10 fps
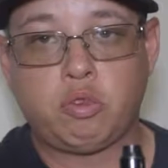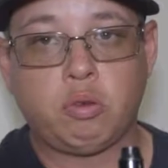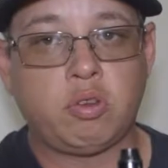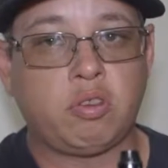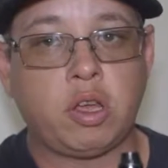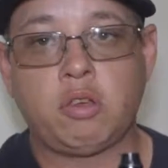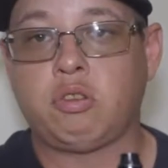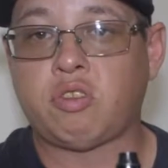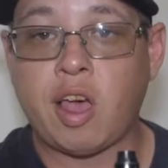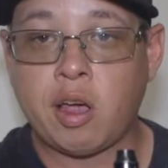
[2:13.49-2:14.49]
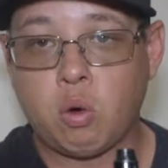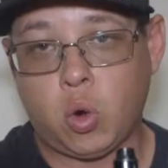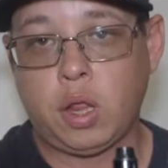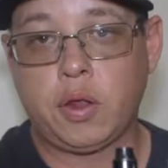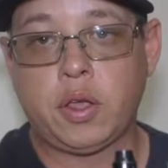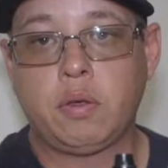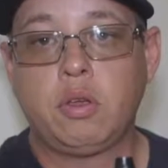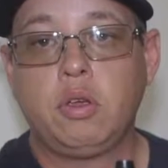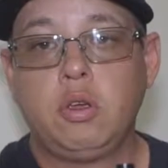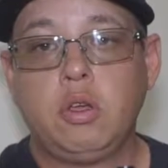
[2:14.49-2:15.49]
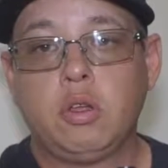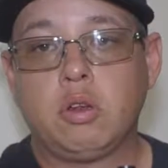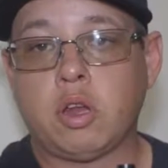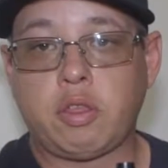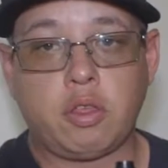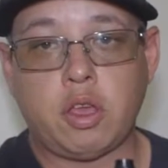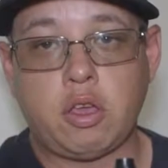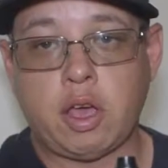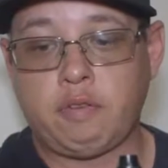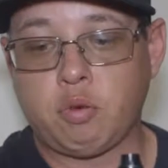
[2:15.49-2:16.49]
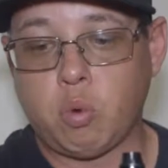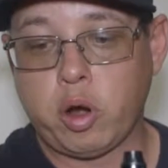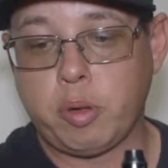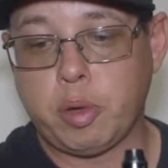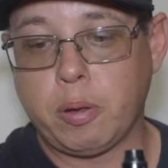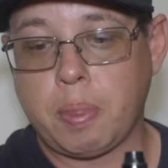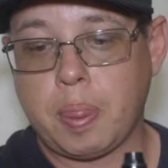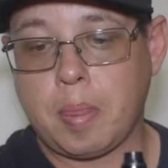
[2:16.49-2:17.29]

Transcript: so it's nice, it's high quality, nothing that you have to worry about.